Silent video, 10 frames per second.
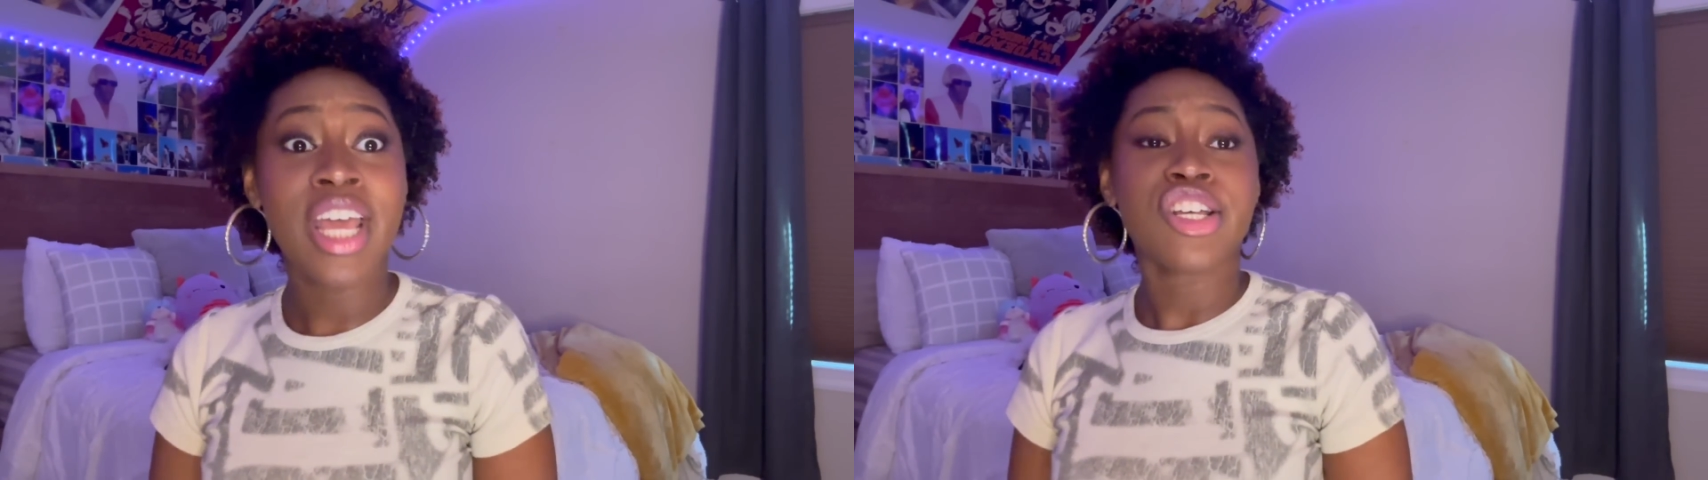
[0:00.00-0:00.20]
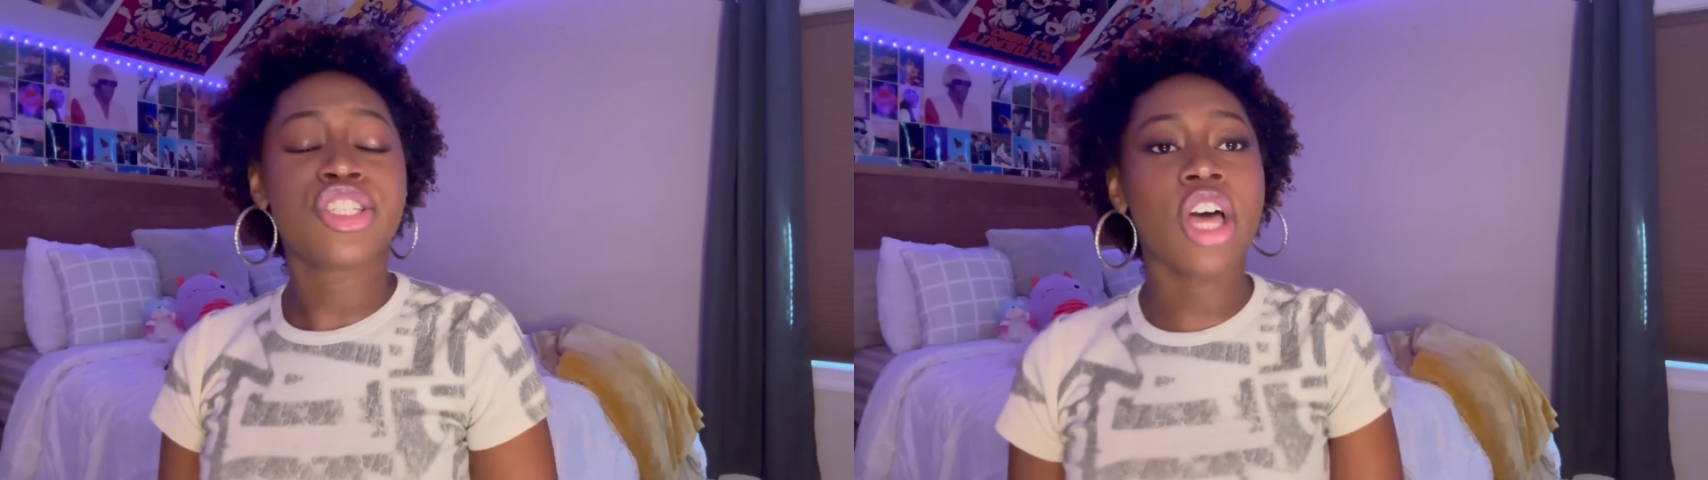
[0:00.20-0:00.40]

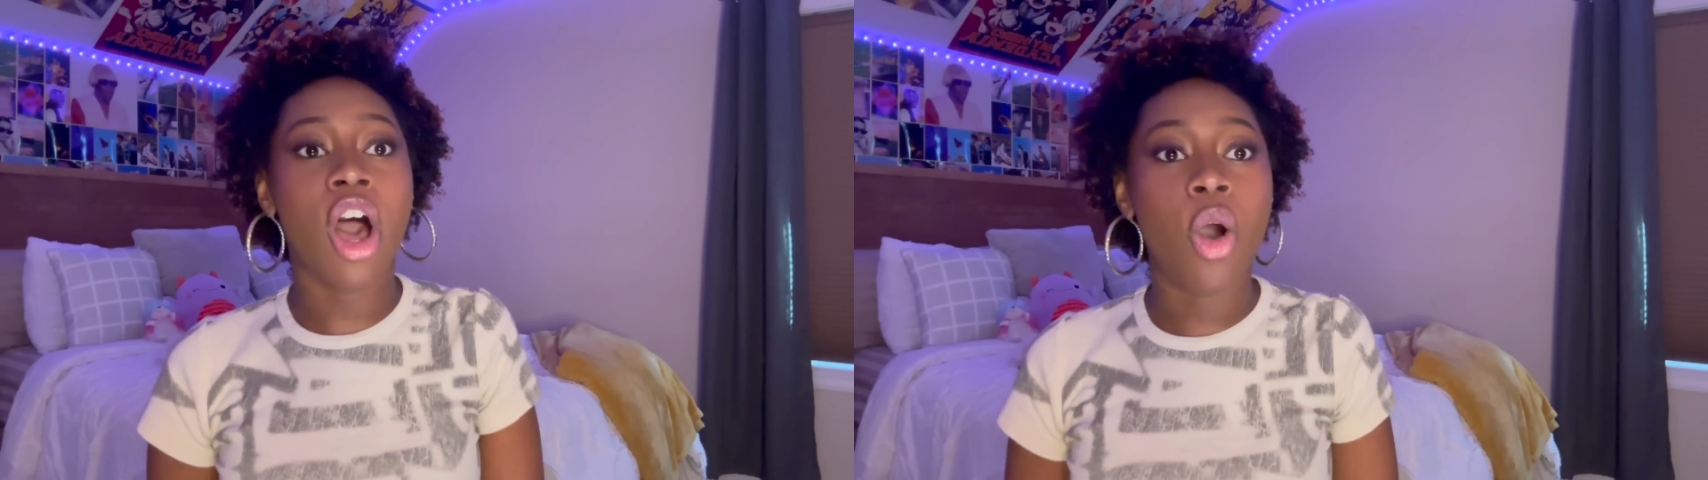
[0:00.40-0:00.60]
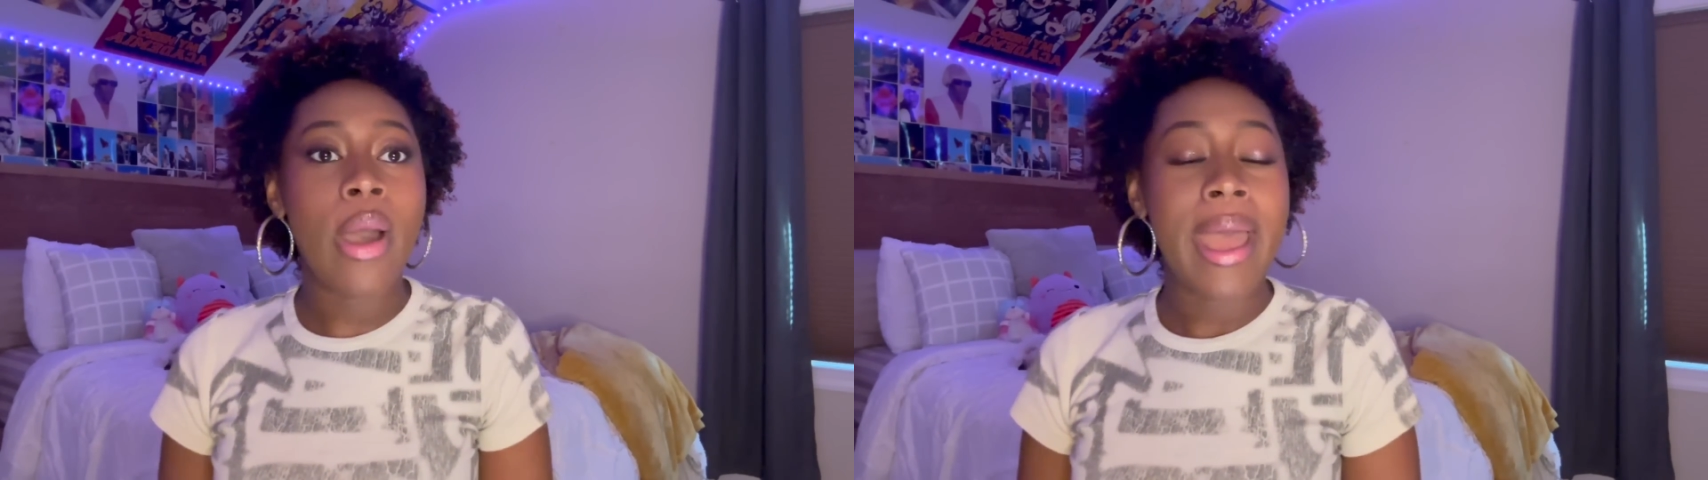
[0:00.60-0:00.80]

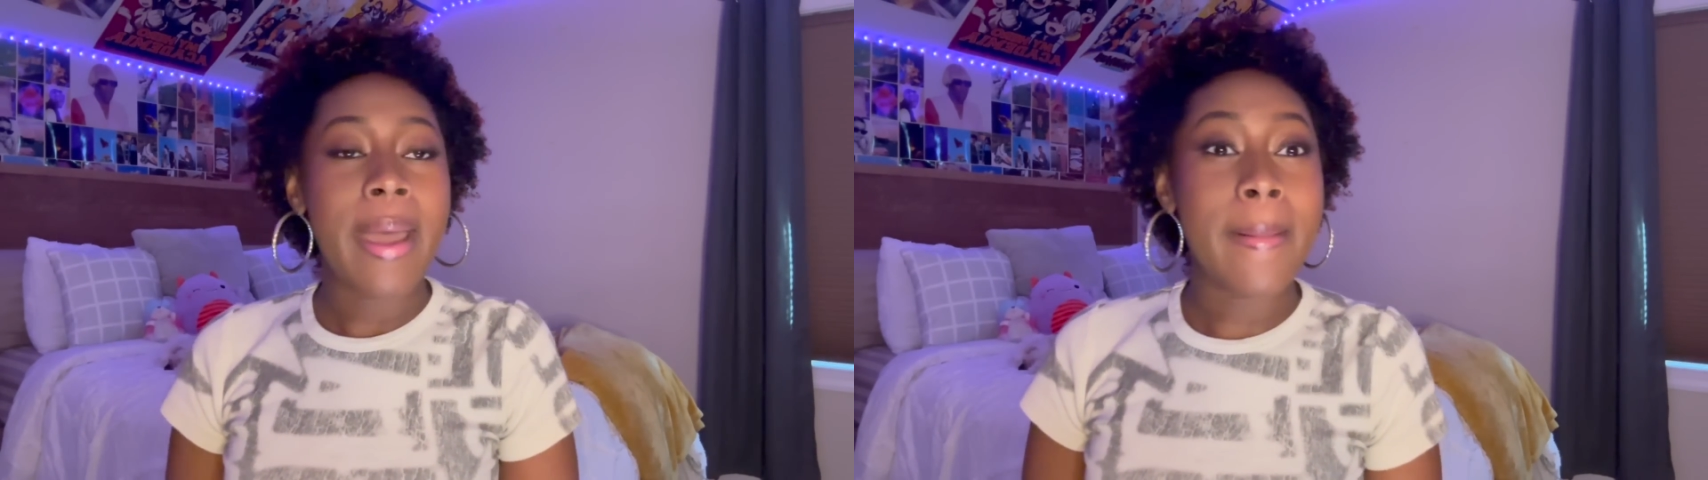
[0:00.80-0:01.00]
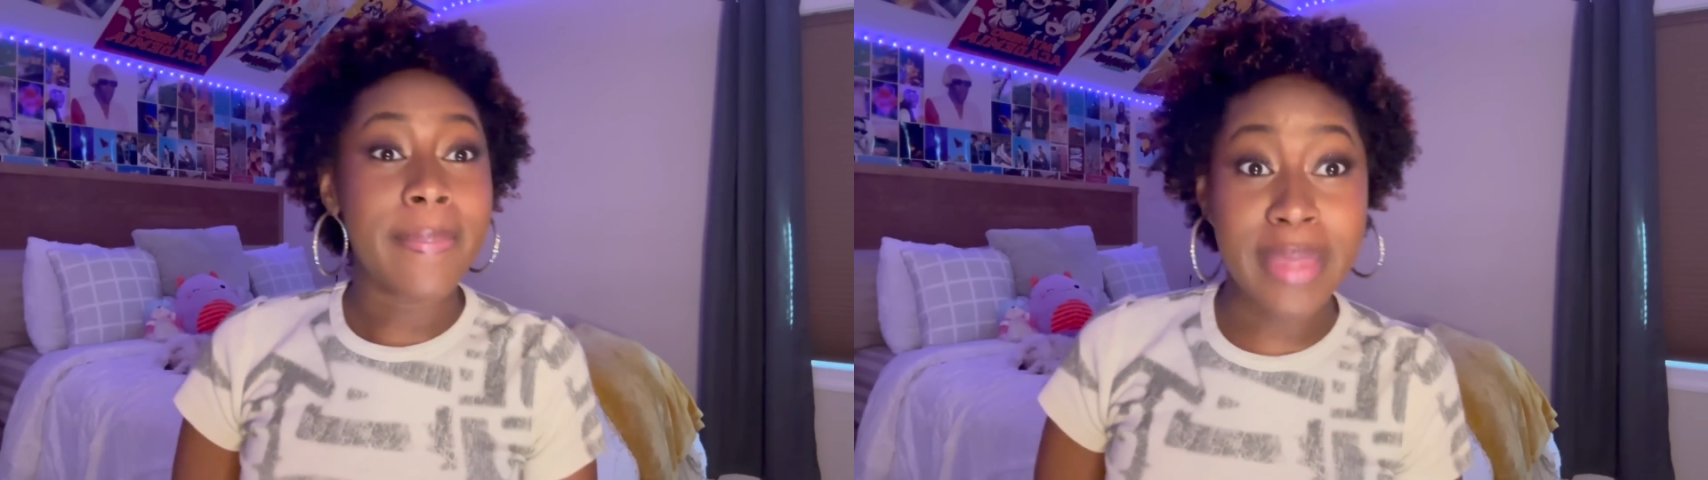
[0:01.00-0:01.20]
So
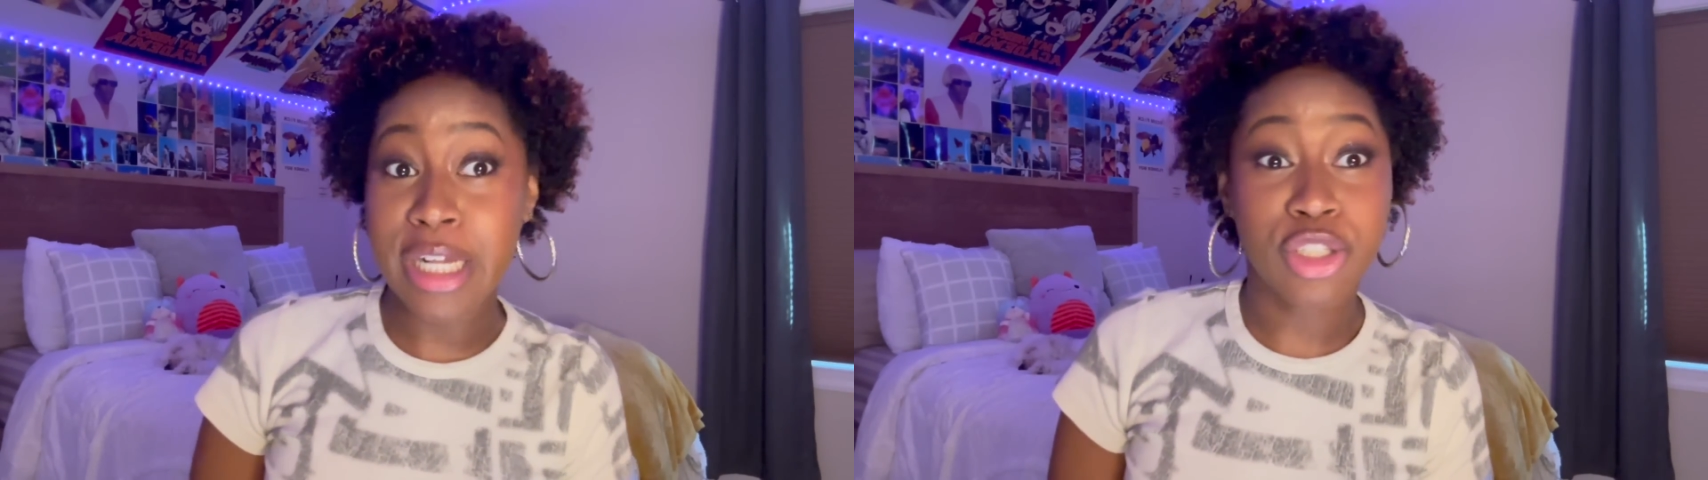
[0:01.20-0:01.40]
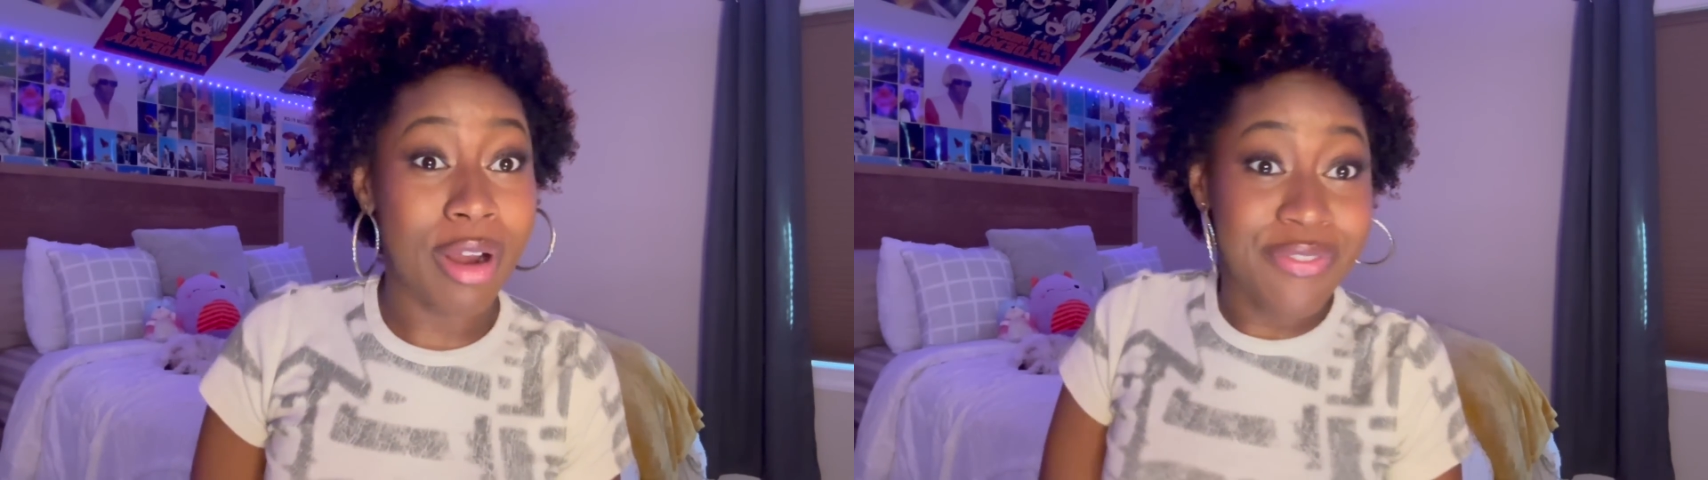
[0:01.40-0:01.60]
they
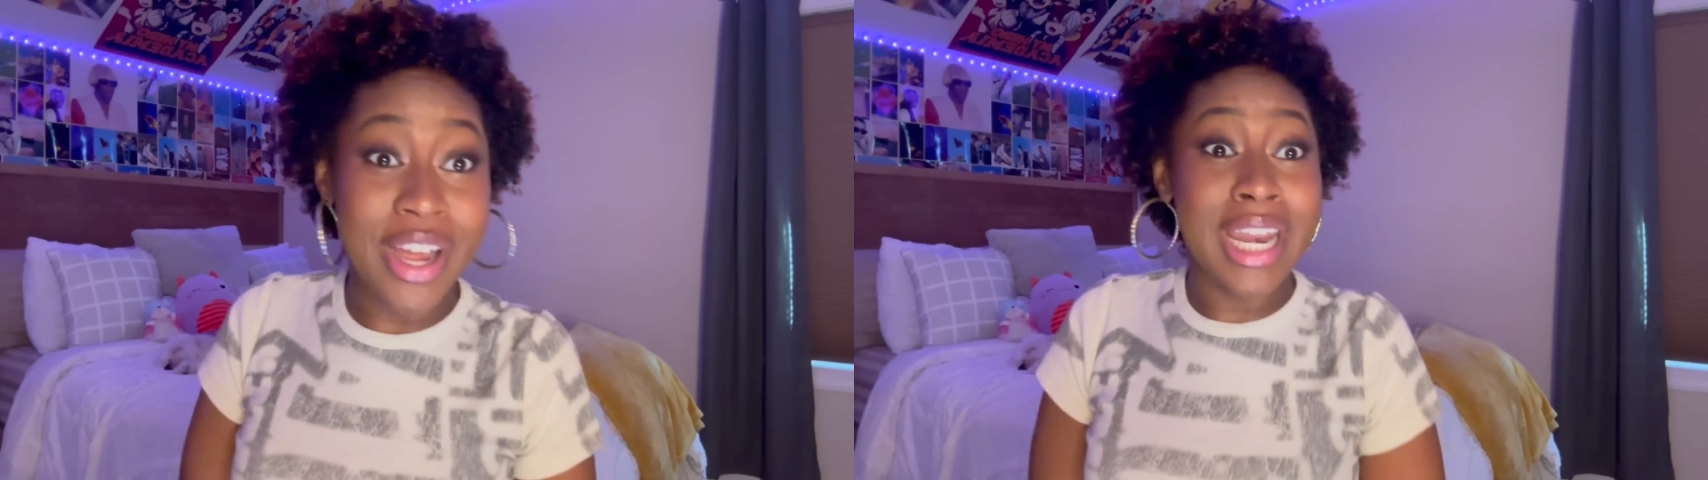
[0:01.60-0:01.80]
start fighting.